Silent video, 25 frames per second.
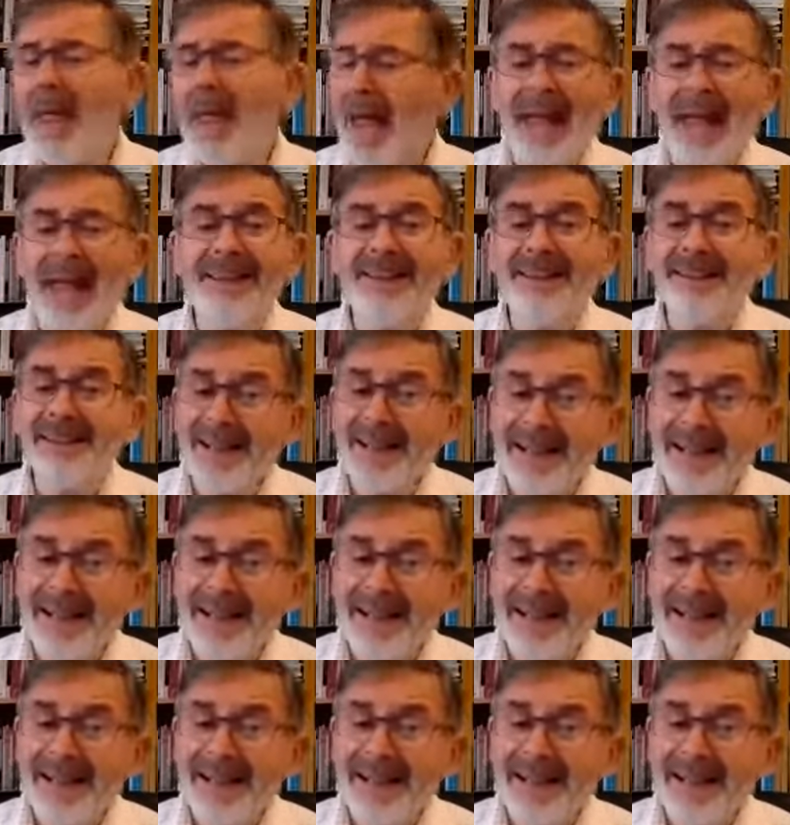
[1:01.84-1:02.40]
and